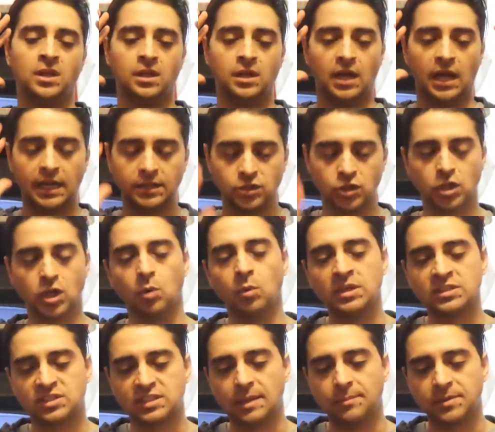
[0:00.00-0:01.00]
I took it
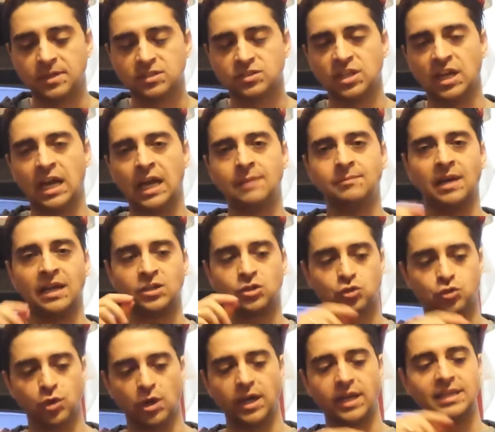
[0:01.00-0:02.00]
one step at a time. I
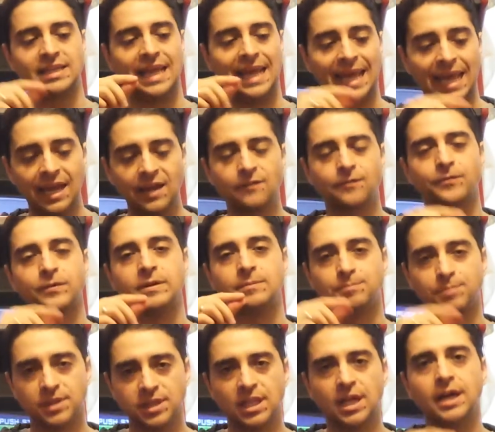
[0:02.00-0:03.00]
tried every
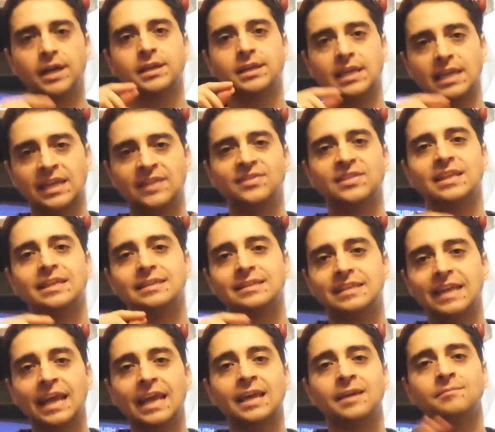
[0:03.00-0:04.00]
plug in the
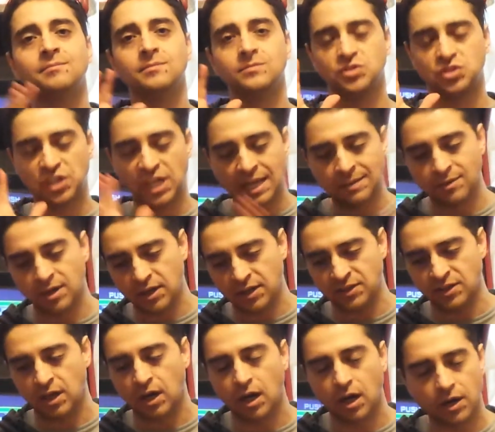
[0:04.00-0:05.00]
damn jam in
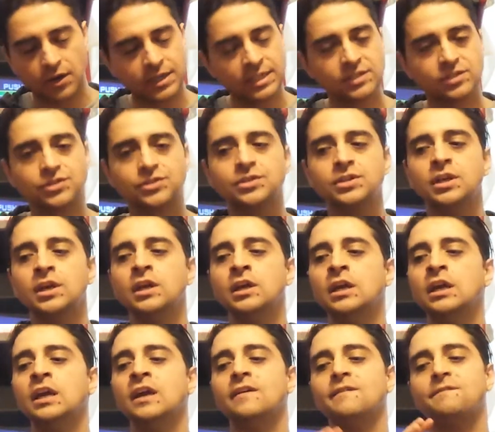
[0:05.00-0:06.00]
the harness.
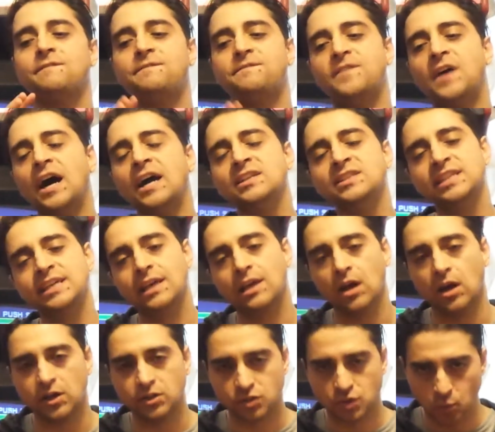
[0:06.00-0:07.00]
Finally, I
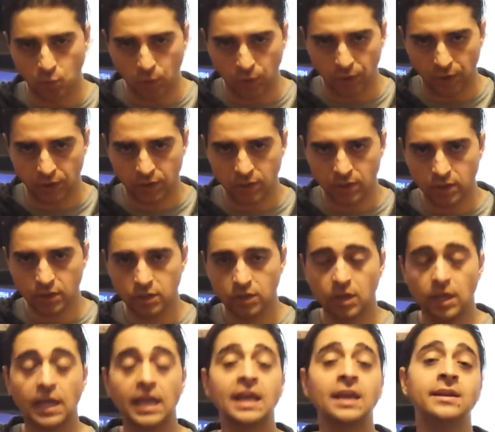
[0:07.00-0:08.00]
got it to work.
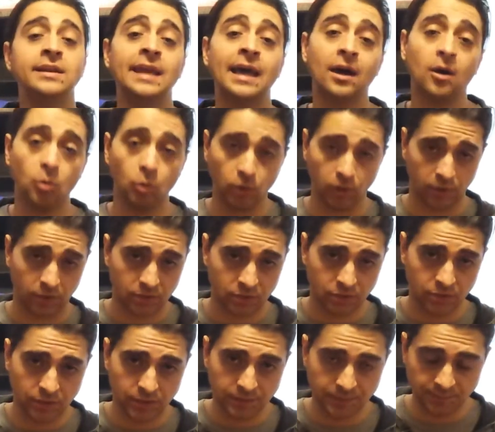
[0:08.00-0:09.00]
It now
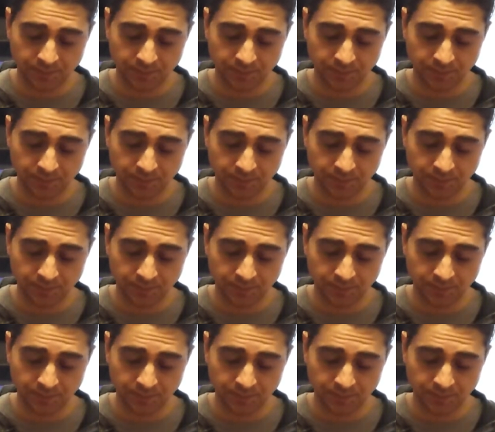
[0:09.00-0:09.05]
works.